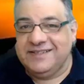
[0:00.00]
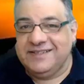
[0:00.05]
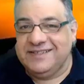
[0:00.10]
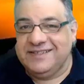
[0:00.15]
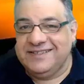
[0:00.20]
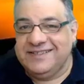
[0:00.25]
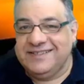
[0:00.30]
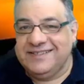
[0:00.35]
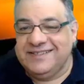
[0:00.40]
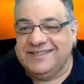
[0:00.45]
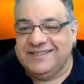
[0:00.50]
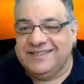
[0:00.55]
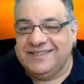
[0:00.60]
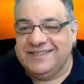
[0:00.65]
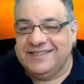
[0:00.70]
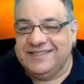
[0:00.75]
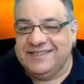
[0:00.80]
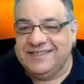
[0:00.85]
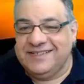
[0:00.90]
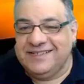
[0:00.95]

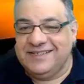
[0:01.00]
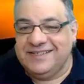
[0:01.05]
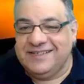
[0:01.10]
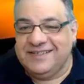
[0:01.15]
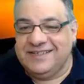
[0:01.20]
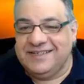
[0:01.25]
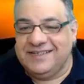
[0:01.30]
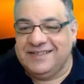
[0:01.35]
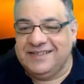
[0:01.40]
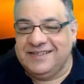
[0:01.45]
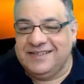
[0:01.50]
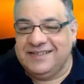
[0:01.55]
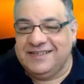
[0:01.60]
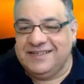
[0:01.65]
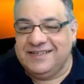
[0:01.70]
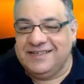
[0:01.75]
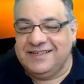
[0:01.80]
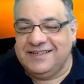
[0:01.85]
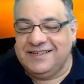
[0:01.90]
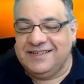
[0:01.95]

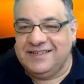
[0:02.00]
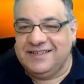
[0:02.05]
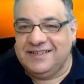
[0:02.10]
Nobody speaks.